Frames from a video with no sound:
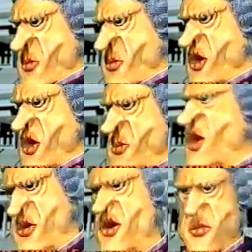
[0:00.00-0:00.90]
Now
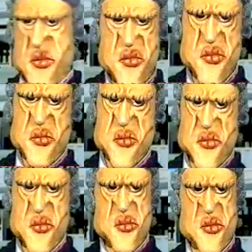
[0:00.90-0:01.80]
listen,
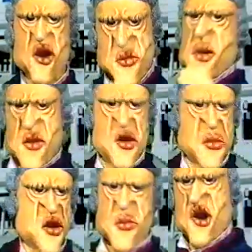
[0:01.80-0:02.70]
I'm going to
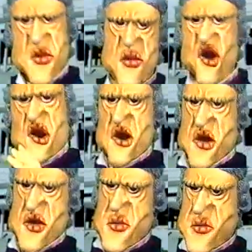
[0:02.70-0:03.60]
make it pretty
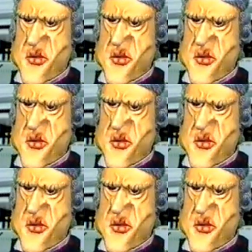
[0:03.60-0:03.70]
plain